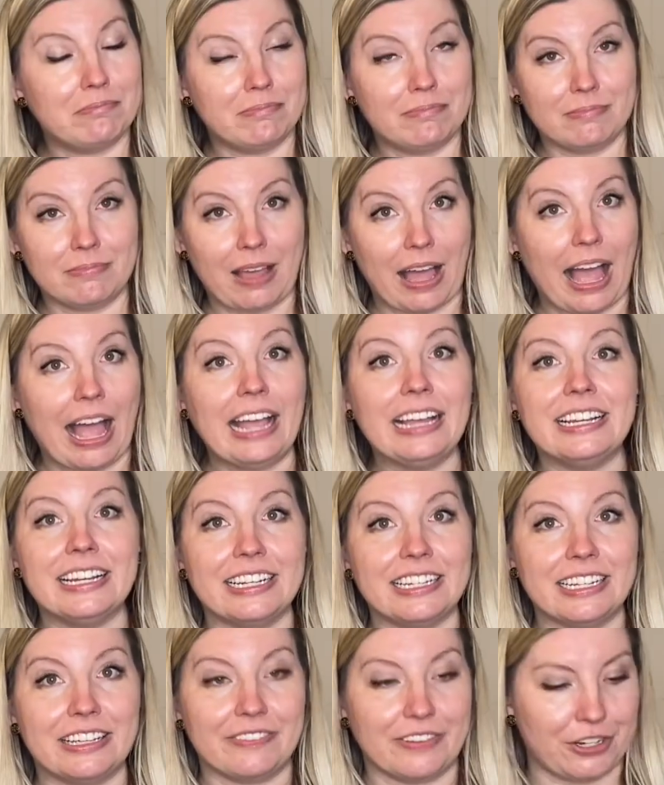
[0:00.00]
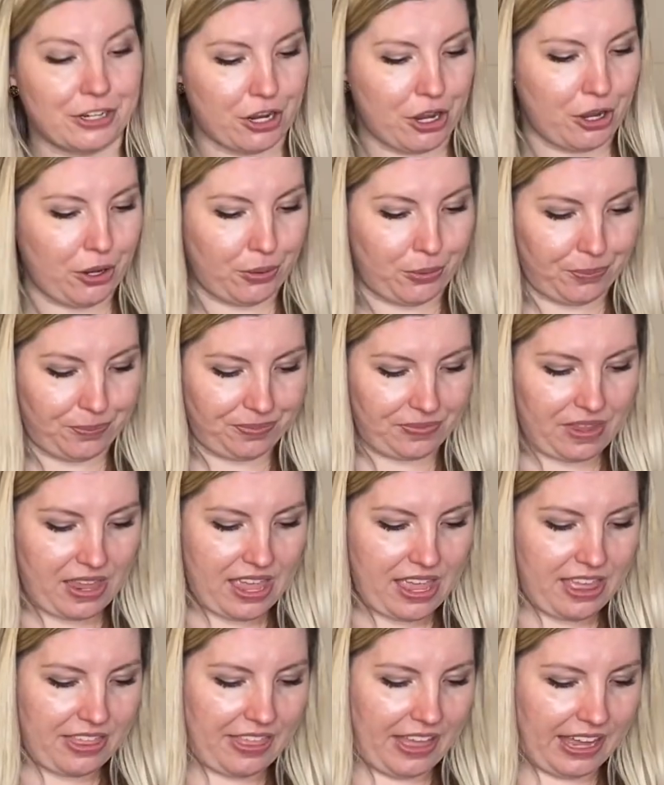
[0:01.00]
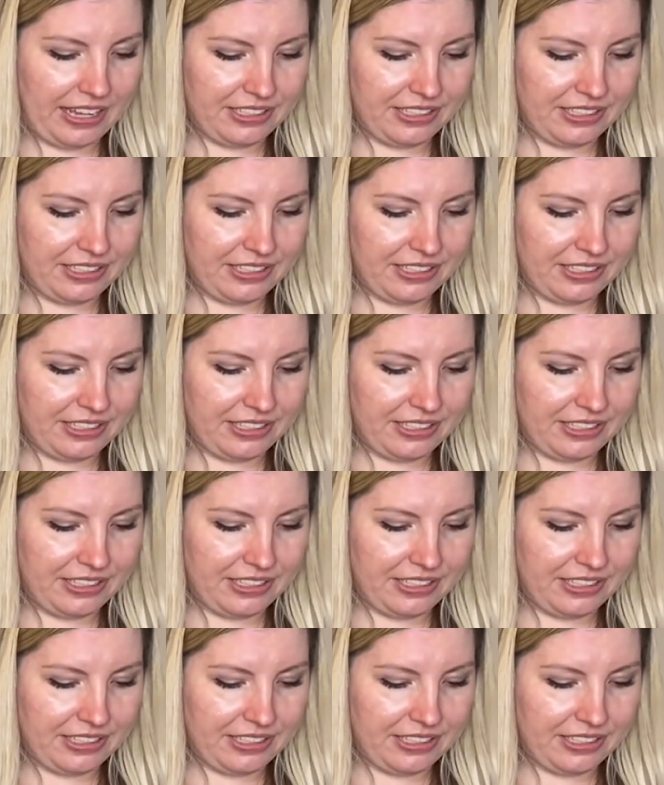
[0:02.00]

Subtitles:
I didn't even know. That's